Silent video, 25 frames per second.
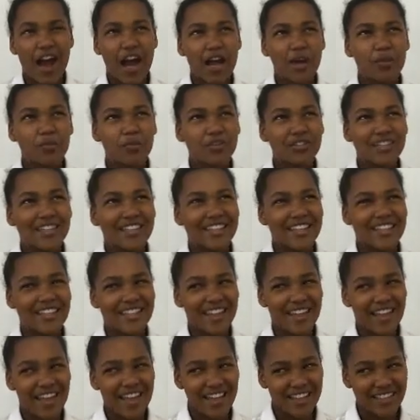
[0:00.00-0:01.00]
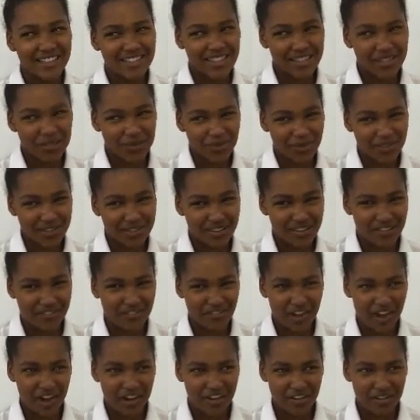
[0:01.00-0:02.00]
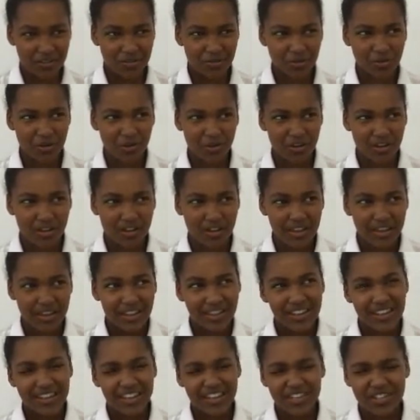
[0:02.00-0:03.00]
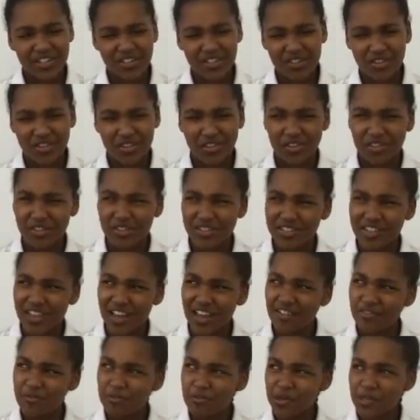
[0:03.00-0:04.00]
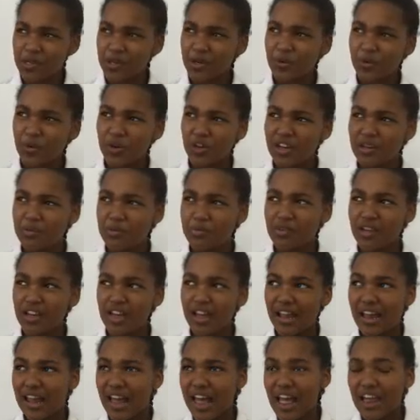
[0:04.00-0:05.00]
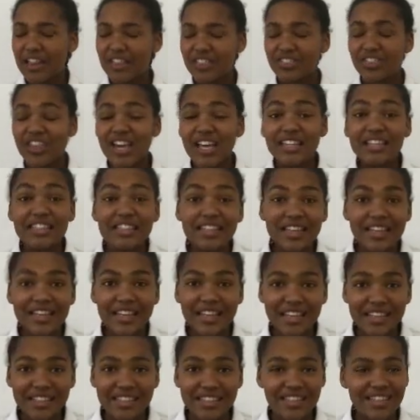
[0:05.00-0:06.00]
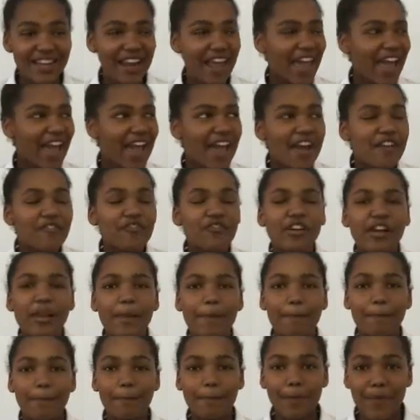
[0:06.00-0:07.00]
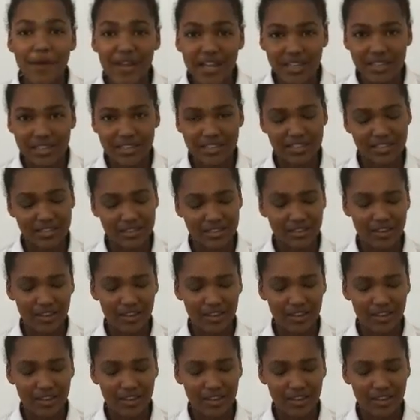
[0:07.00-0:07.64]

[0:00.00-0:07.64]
I would guess it was a virus, or it could have been a worm that deleted every bit,